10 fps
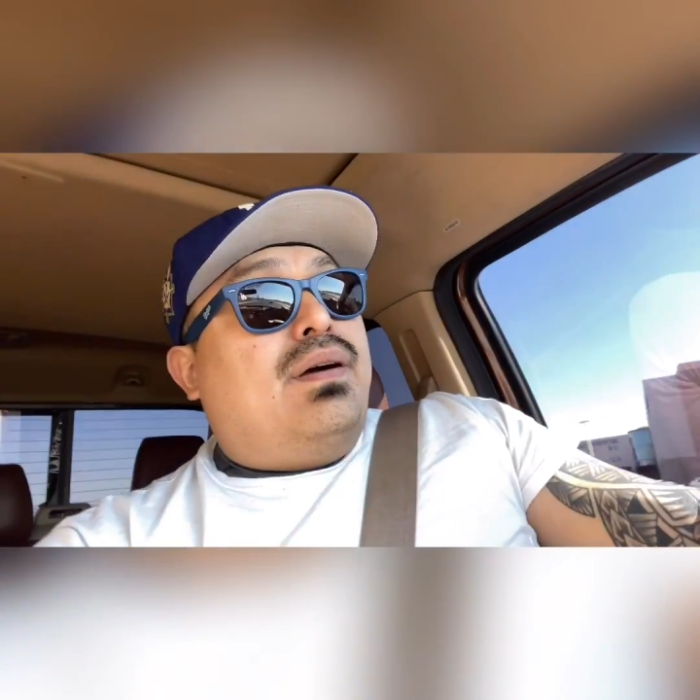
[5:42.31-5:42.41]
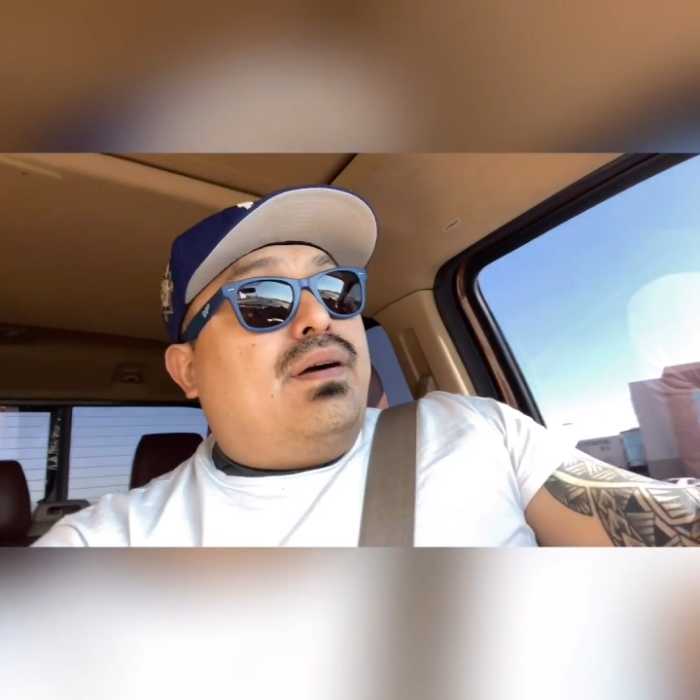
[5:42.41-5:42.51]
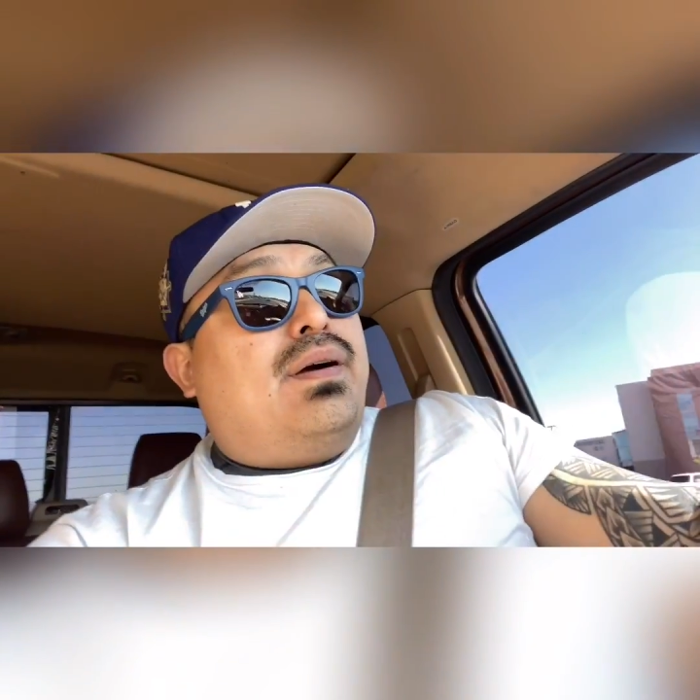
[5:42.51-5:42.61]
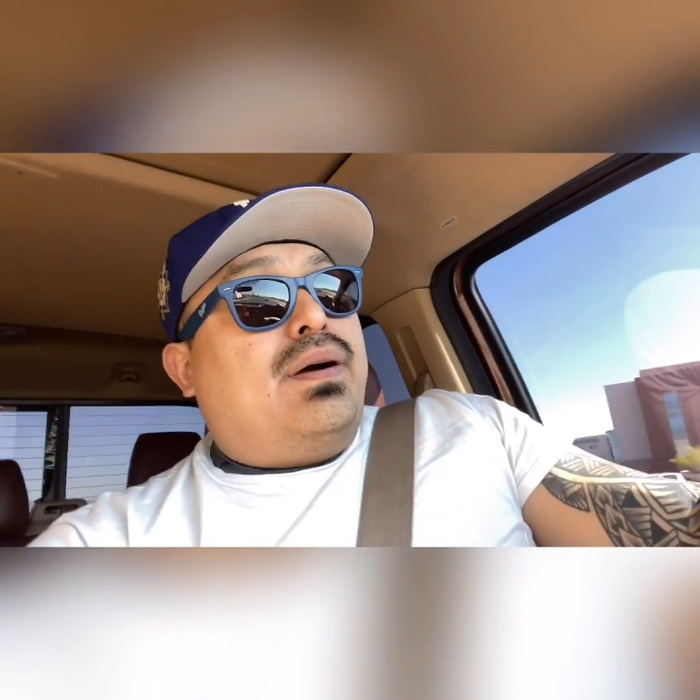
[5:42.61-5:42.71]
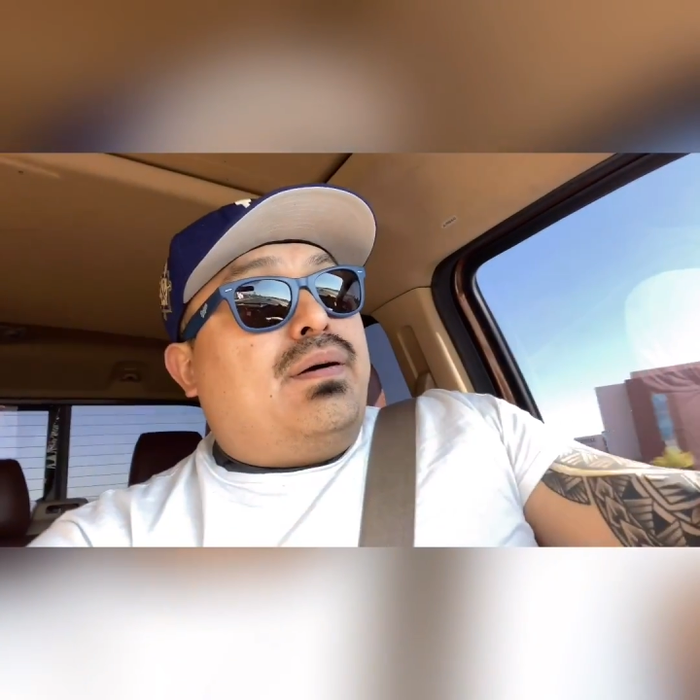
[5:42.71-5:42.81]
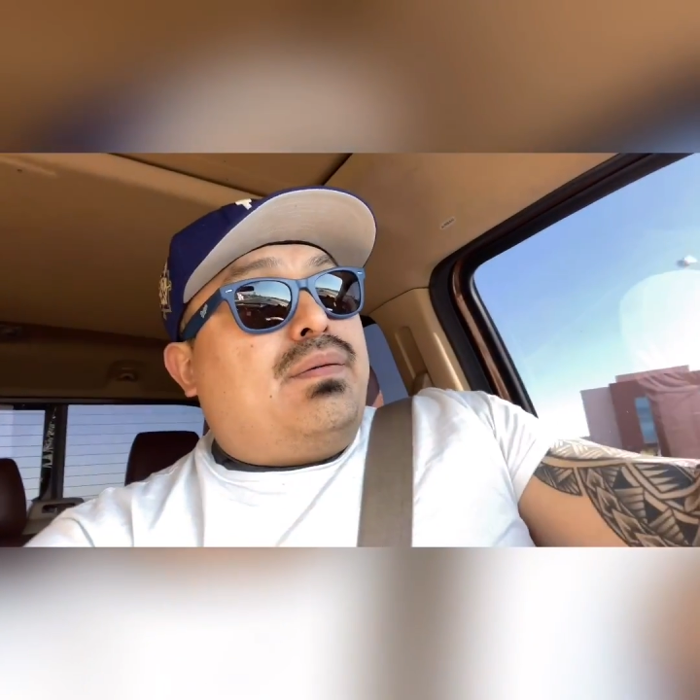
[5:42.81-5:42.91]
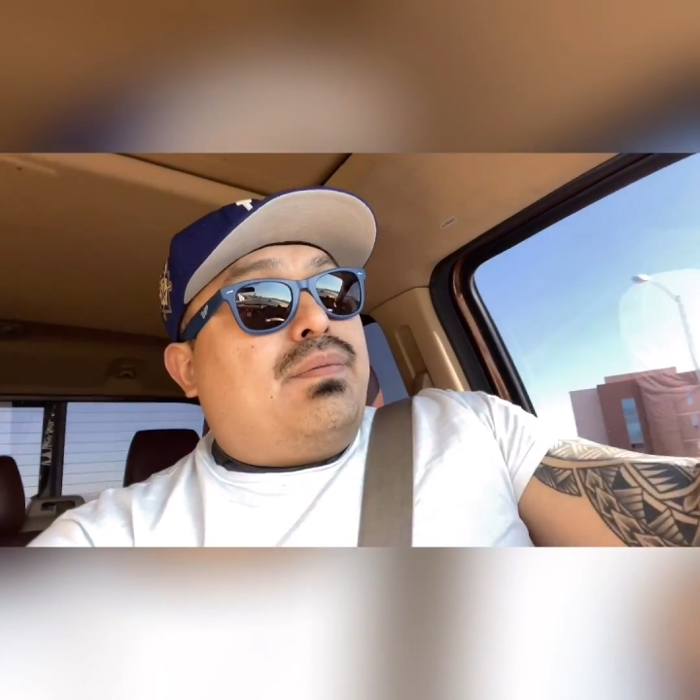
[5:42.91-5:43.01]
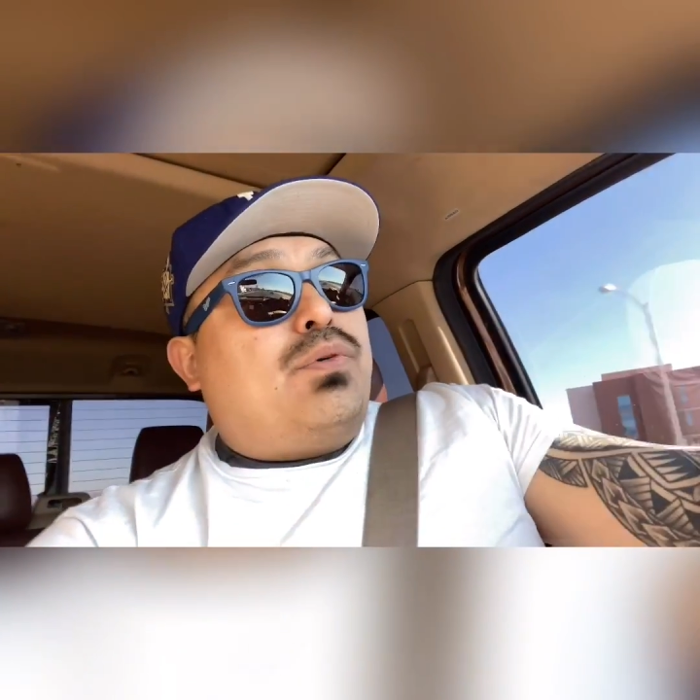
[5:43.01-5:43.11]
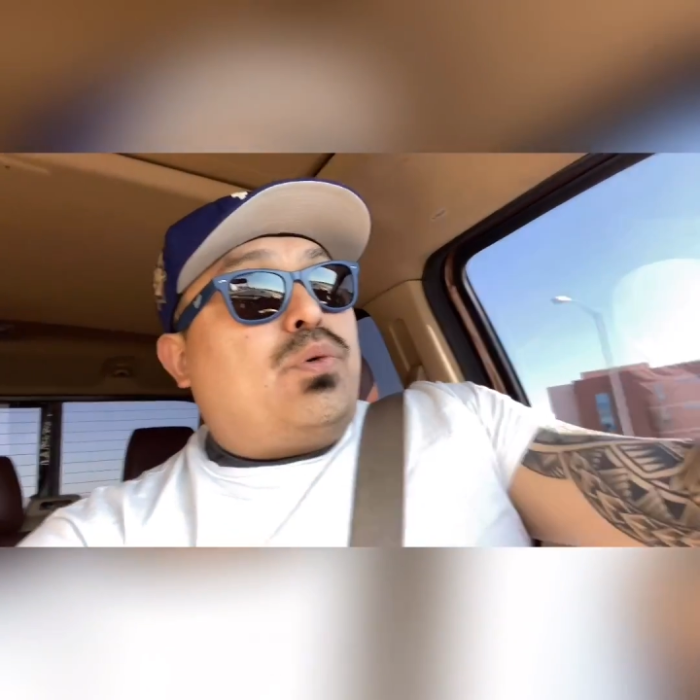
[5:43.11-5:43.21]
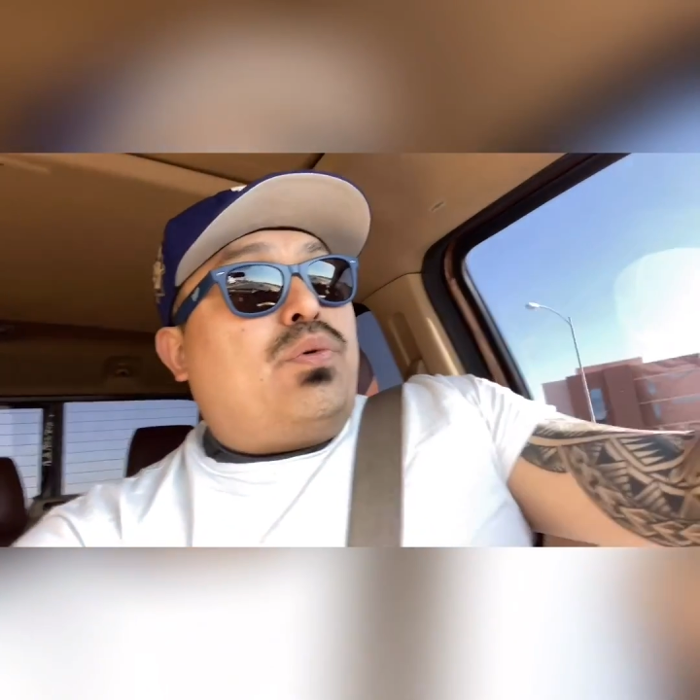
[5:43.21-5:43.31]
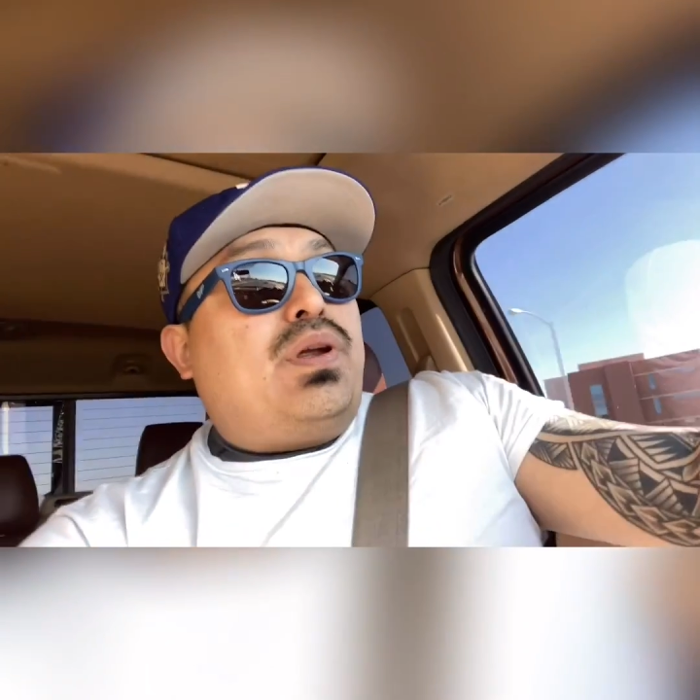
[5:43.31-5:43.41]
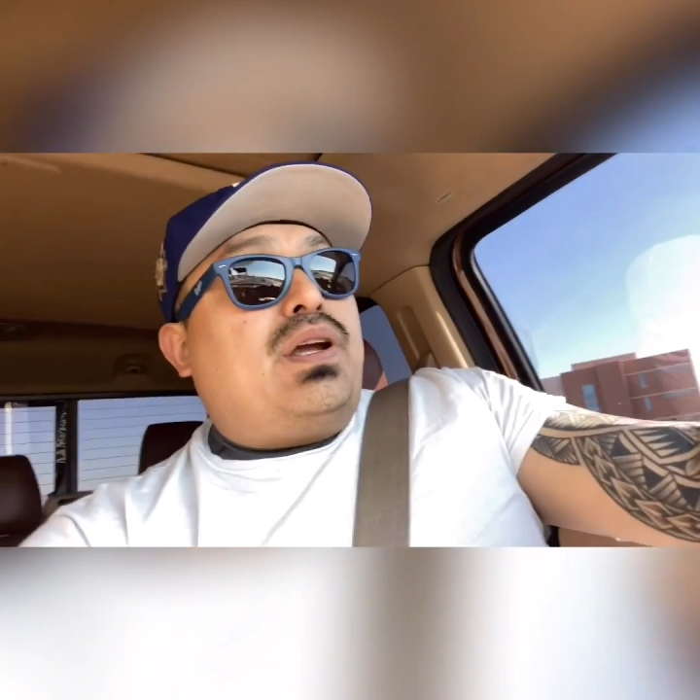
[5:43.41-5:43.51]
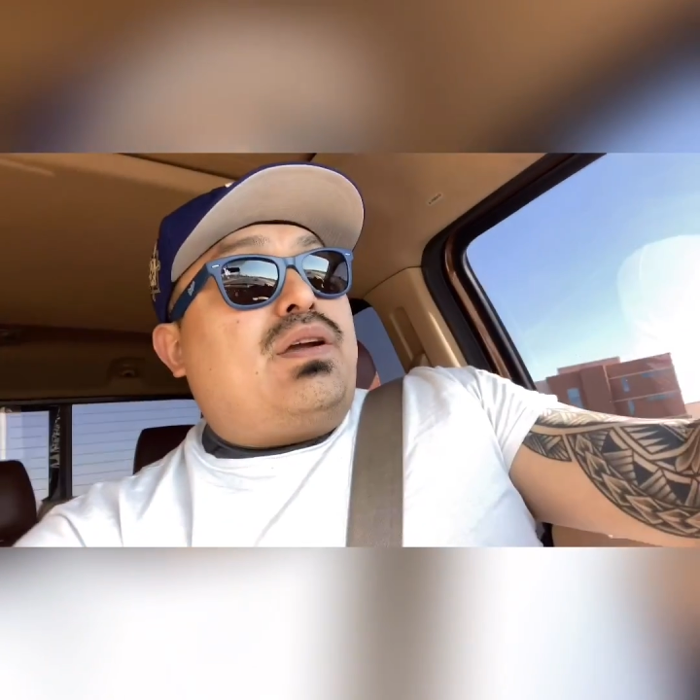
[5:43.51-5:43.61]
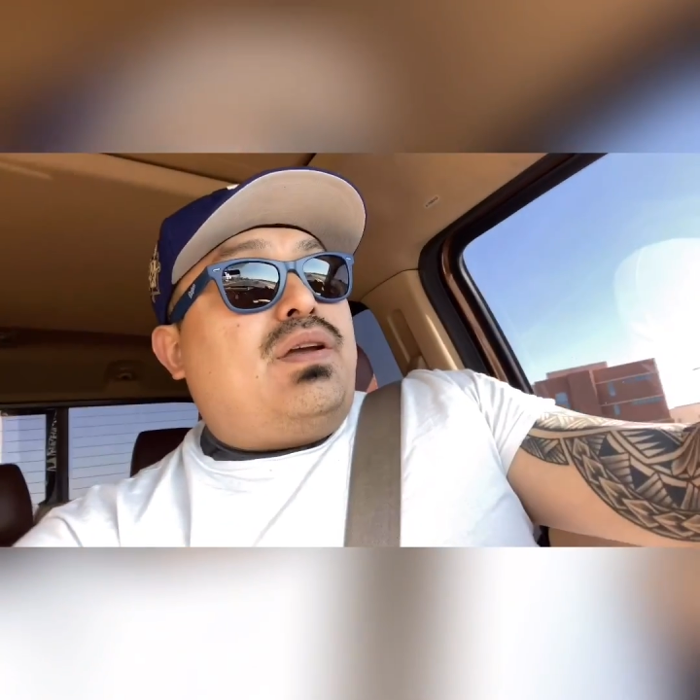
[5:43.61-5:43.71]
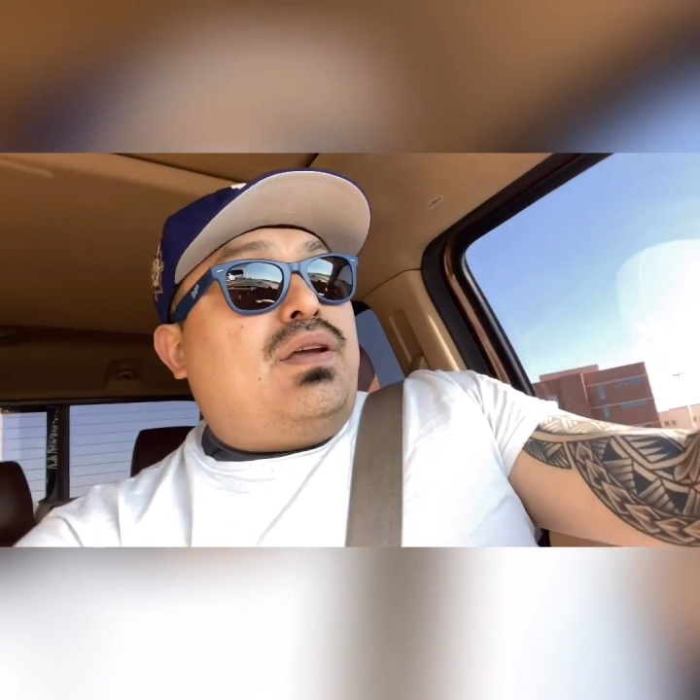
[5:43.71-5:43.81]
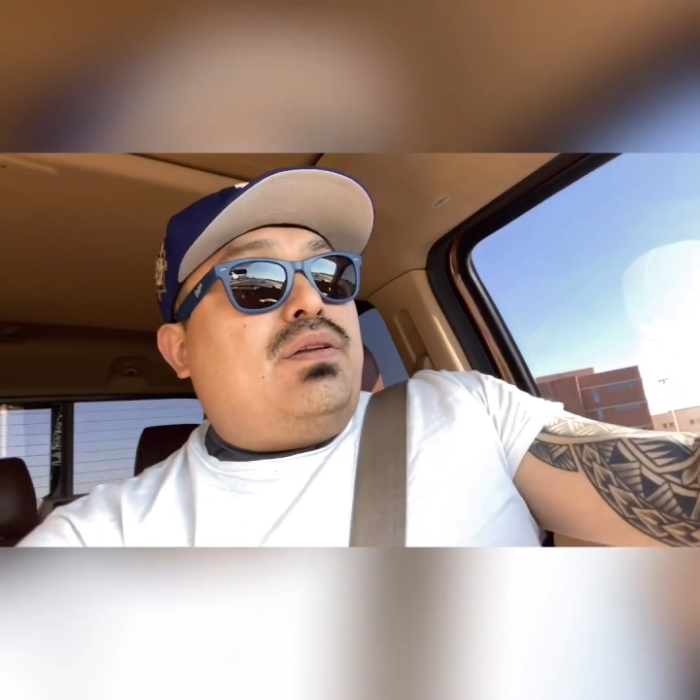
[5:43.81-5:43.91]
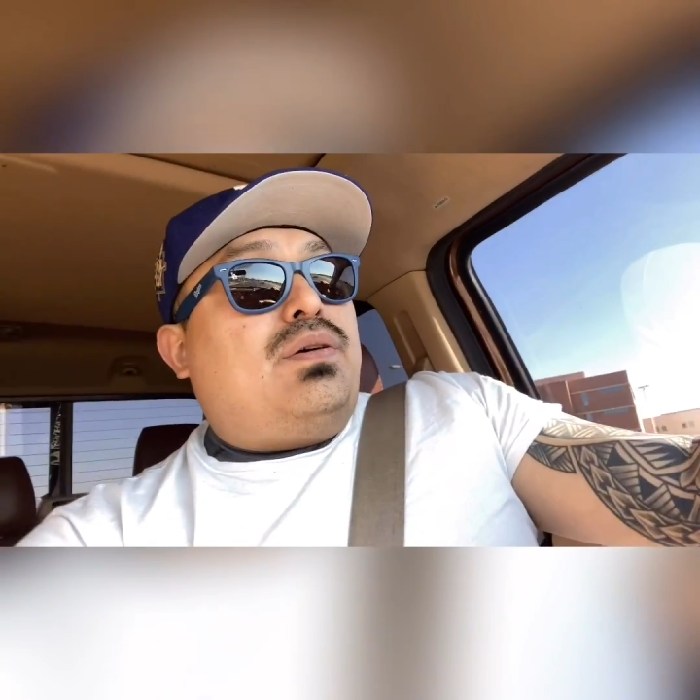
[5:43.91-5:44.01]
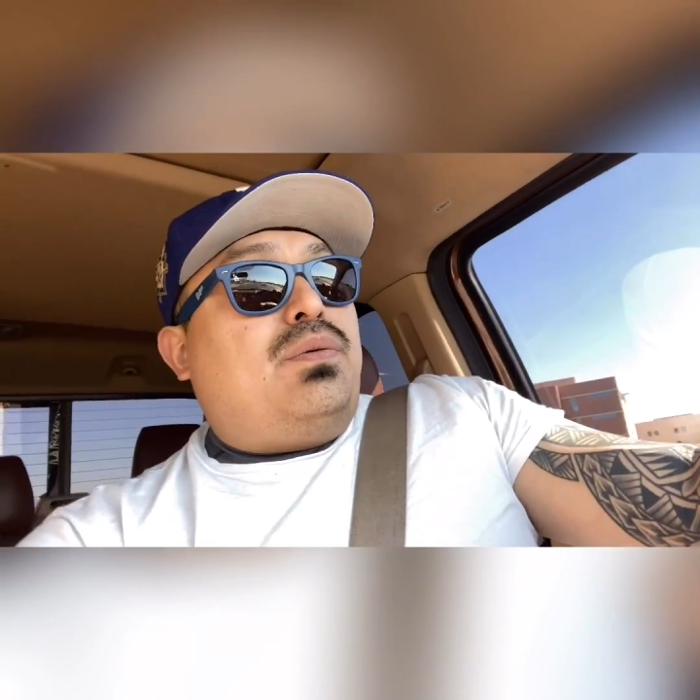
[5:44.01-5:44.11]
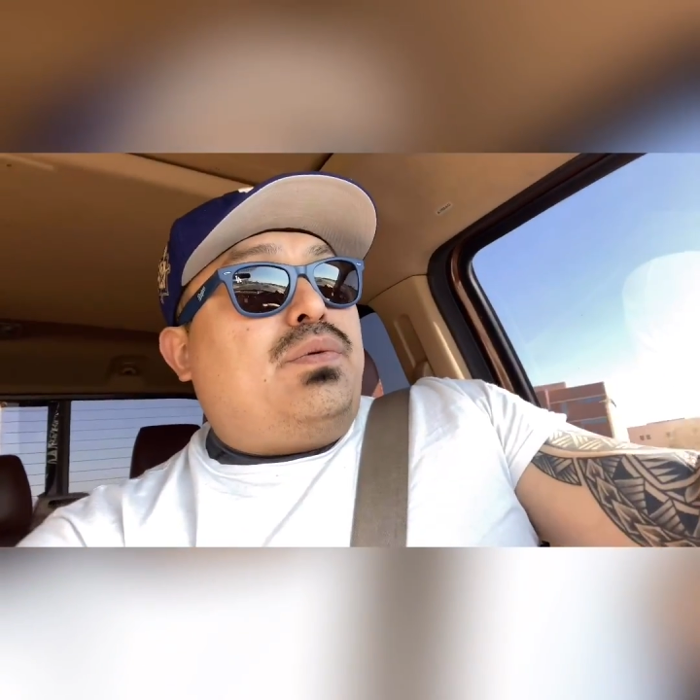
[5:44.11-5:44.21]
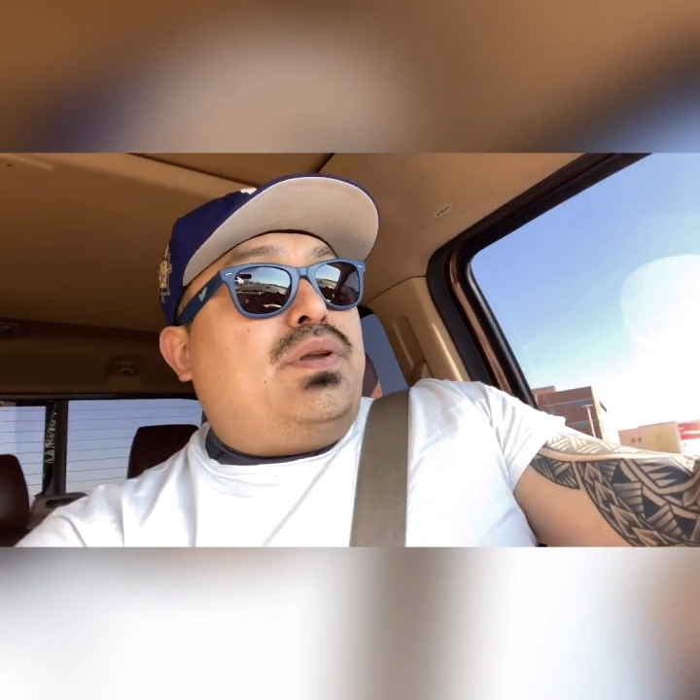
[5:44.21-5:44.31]

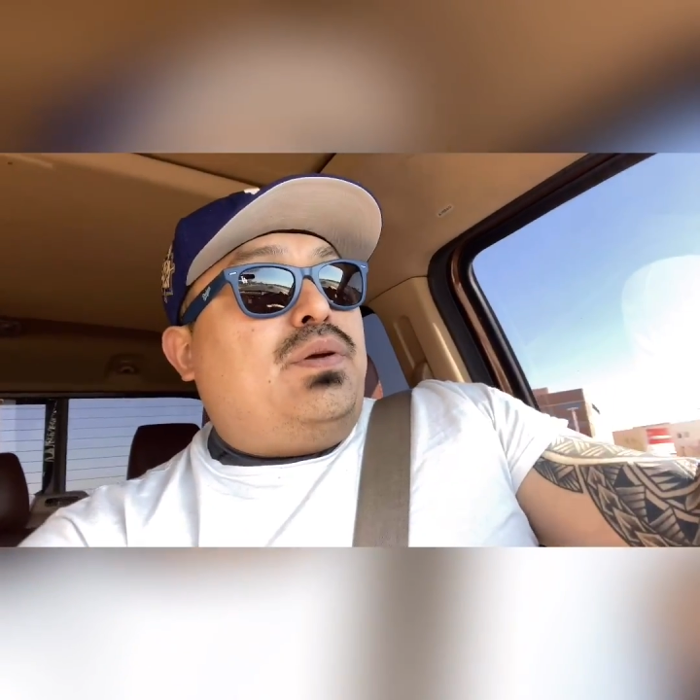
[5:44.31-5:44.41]
When